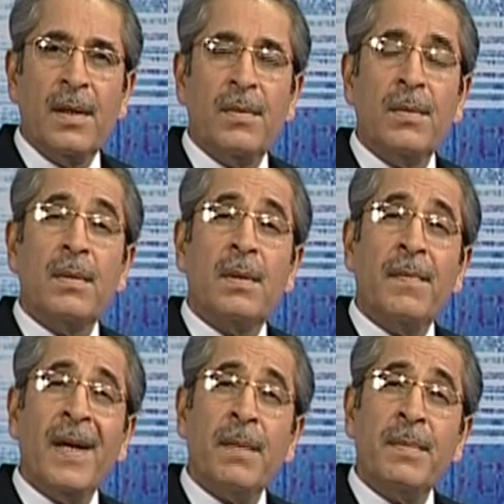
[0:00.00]
to
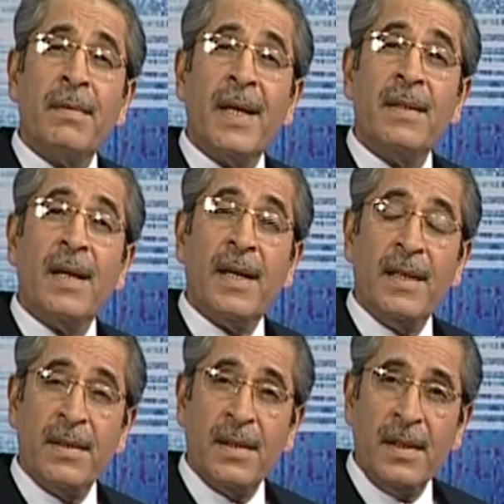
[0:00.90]
develop the right
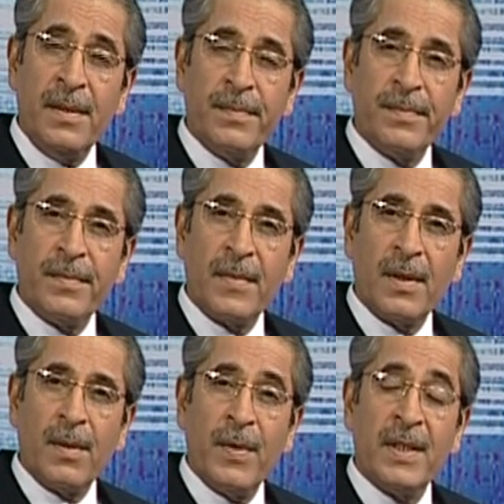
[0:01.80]
identity,
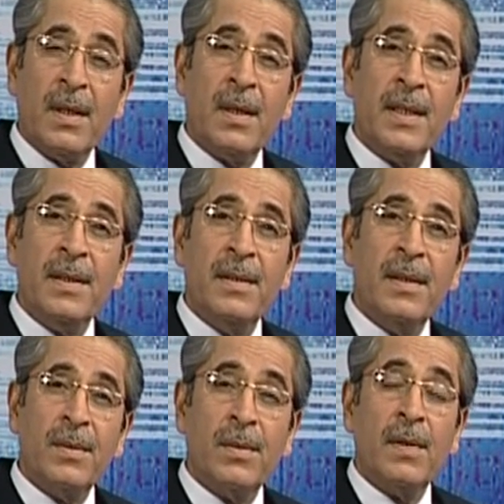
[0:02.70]
which can lead
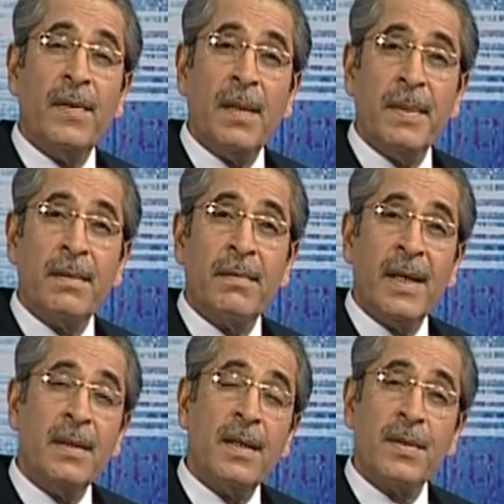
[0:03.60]
to developing the
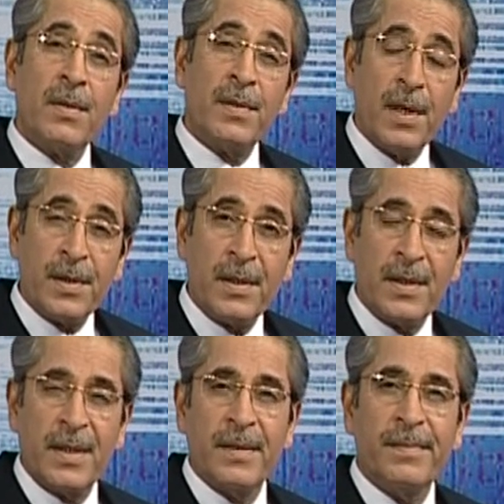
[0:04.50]
right associations.